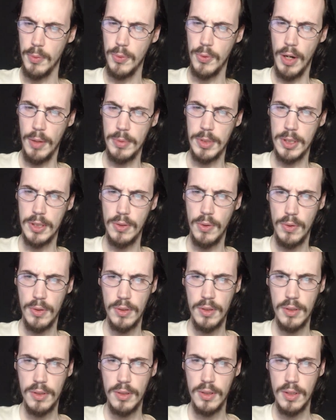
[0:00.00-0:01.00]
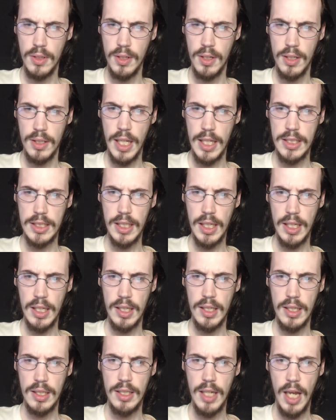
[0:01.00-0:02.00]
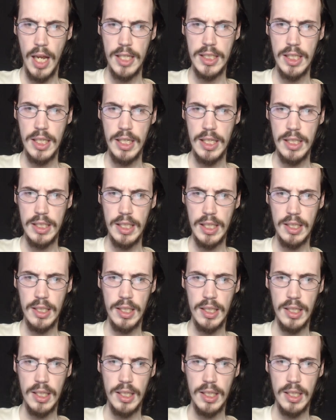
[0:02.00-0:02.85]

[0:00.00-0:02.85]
Grabs his shoulder. That's it. Nice and easy.